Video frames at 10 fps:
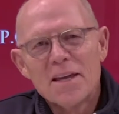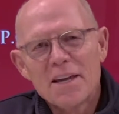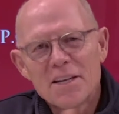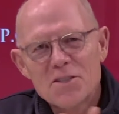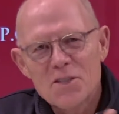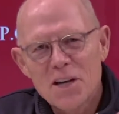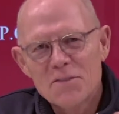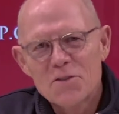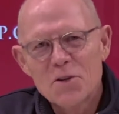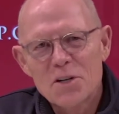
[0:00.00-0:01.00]
And so
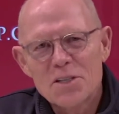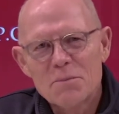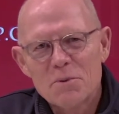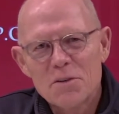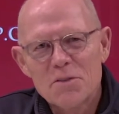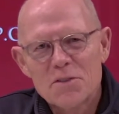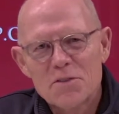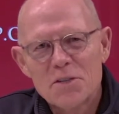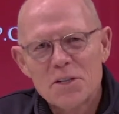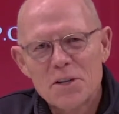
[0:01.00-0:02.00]
I've talked in previous
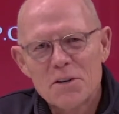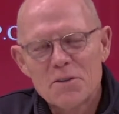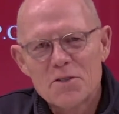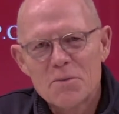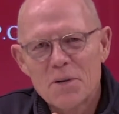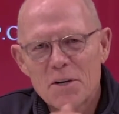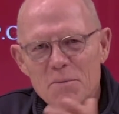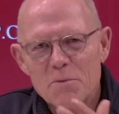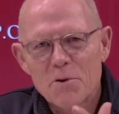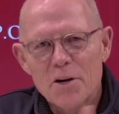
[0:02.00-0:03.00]
videos about
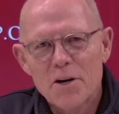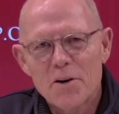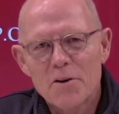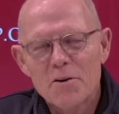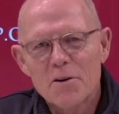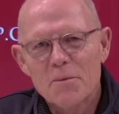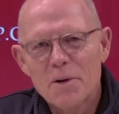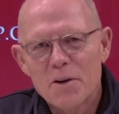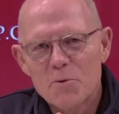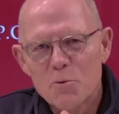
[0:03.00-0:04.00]
prayer,
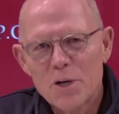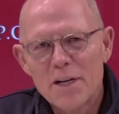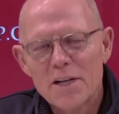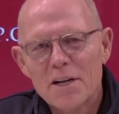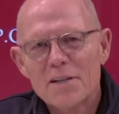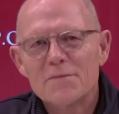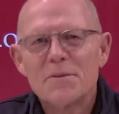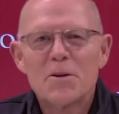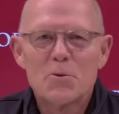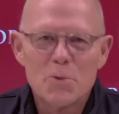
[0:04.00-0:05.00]
about reading,
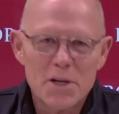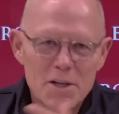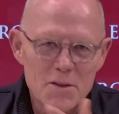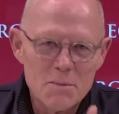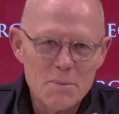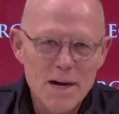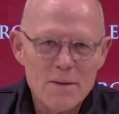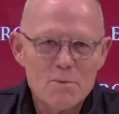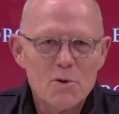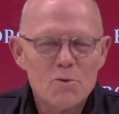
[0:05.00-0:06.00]
reading the
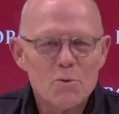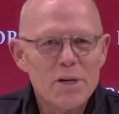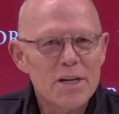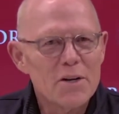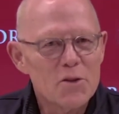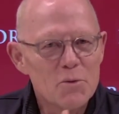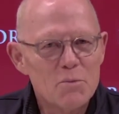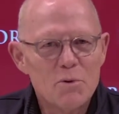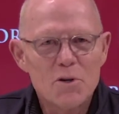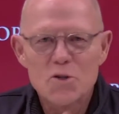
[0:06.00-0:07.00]
Bible, reading other
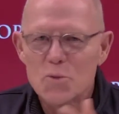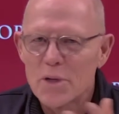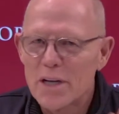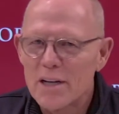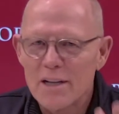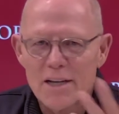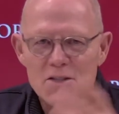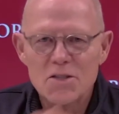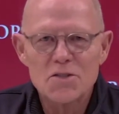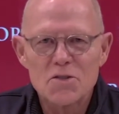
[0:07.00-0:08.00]
books, reading
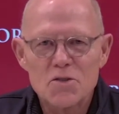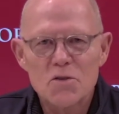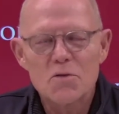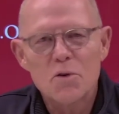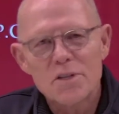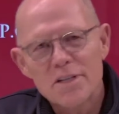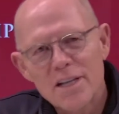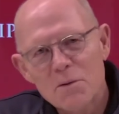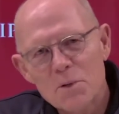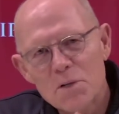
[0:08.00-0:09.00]
classics, and so forth. Today
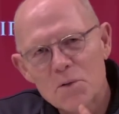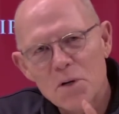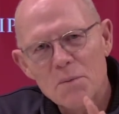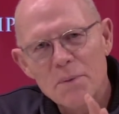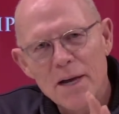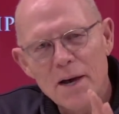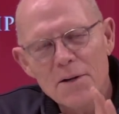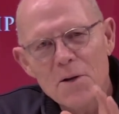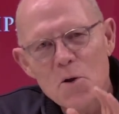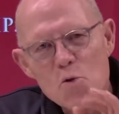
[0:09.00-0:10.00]
I want to talk about
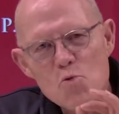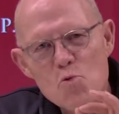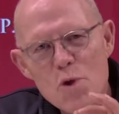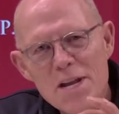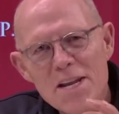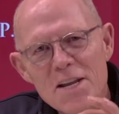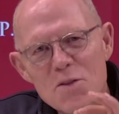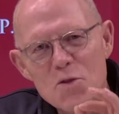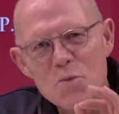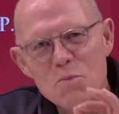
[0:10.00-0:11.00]

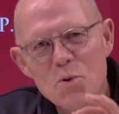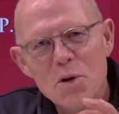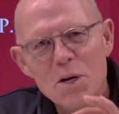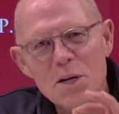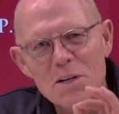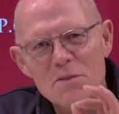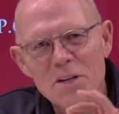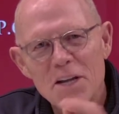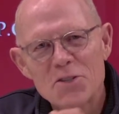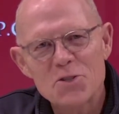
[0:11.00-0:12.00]
reading the book of
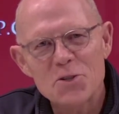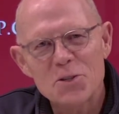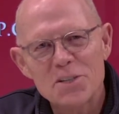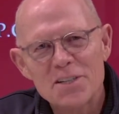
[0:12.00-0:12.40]
nature.